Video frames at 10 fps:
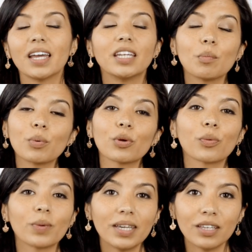Number
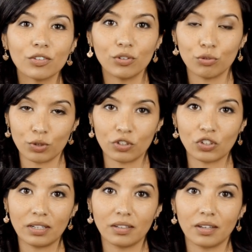3 is
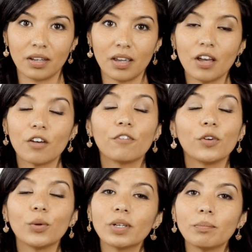nutrition.
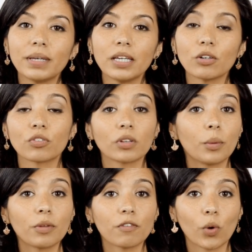Food can be your
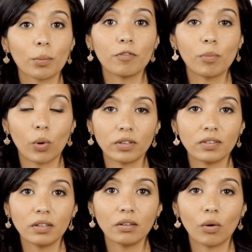slowest form of
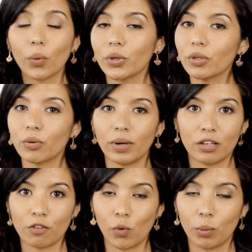poison or your
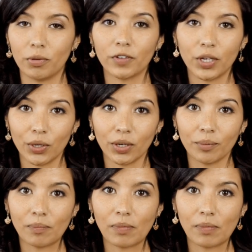greatest form of cure.